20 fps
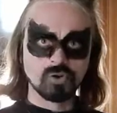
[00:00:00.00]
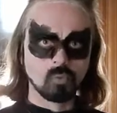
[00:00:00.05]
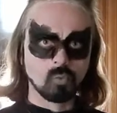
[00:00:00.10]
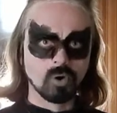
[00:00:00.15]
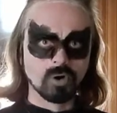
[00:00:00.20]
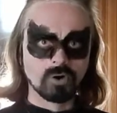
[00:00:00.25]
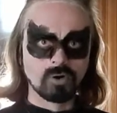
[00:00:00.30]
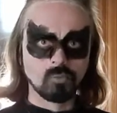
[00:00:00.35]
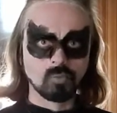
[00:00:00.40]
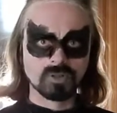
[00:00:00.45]
you're
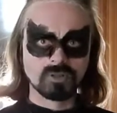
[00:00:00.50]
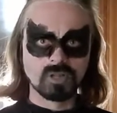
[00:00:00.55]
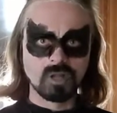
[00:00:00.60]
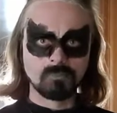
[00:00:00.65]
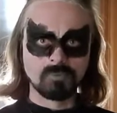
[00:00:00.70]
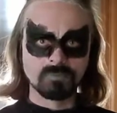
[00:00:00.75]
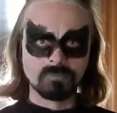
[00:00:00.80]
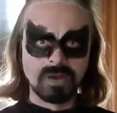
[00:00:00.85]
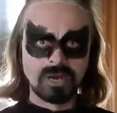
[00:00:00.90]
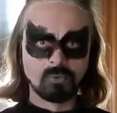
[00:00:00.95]
wondering what's
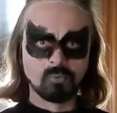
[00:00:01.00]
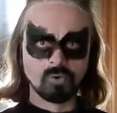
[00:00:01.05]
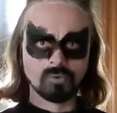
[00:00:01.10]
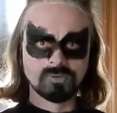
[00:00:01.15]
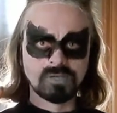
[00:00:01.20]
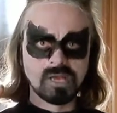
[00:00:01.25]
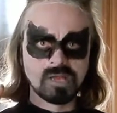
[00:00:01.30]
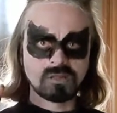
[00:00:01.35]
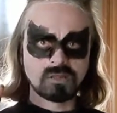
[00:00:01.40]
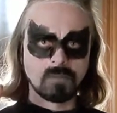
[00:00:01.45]
up with my
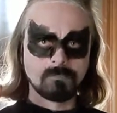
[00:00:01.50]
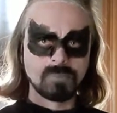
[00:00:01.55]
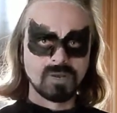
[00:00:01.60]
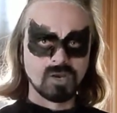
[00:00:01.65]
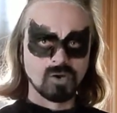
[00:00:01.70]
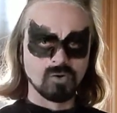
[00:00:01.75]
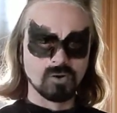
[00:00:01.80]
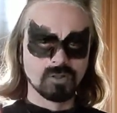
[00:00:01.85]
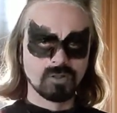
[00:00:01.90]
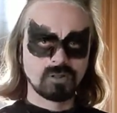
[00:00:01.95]
grotesque
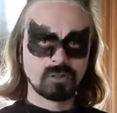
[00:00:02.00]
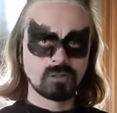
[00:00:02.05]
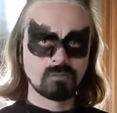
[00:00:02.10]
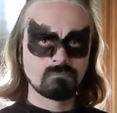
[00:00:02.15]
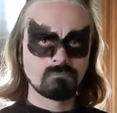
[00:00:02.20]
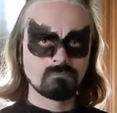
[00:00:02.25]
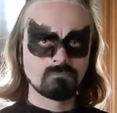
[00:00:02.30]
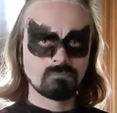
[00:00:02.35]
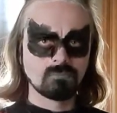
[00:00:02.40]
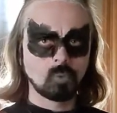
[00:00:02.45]

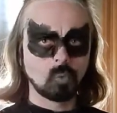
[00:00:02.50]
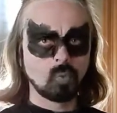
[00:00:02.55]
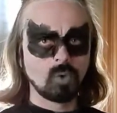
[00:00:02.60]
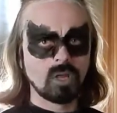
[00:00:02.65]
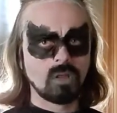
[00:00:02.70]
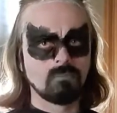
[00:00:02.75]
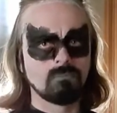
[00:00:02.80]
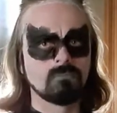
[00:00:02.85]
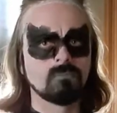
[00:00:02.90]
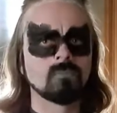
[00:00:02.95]
appearance.
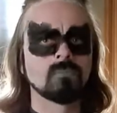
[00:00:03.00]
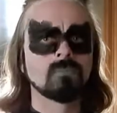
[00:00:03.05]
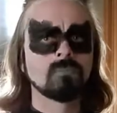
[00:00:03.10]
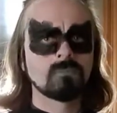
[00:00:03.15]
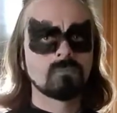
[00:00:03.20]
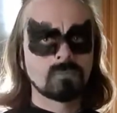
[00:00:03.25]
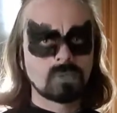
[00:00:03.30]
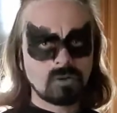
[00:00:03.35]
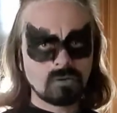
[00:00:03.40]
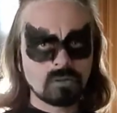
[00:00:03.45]
Well,
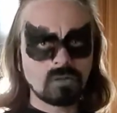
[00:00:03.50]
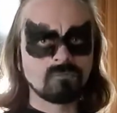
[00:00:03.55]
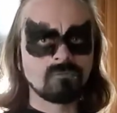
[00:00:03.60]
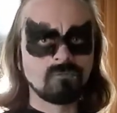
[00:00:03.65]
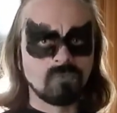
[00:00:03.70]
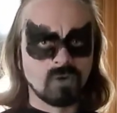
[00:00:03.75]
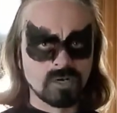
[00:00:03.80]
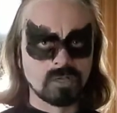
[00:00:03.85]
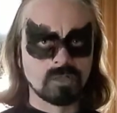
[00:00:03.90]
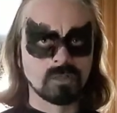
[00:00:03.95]
there's a
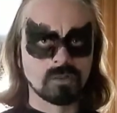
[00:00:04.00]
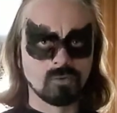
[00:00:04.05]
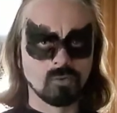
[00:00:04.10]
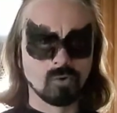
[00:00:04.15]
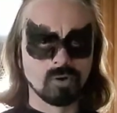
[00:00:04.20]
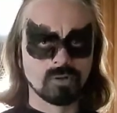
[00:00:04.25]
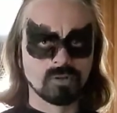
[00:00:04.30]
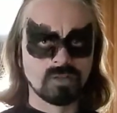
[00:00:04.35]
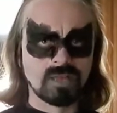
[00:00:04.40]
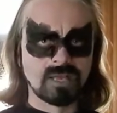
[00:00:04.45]
funny
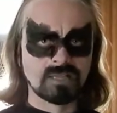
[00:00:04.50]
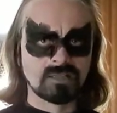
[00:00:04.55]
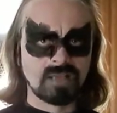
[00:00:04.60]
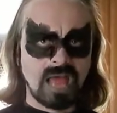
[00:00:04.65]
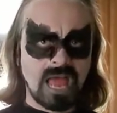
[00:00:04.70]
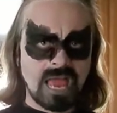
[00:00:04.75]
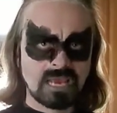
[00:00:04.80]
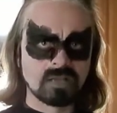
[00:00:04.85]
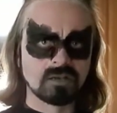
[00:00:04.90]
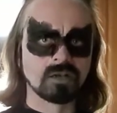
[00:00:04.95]
story to that
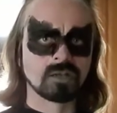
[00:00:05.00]
I can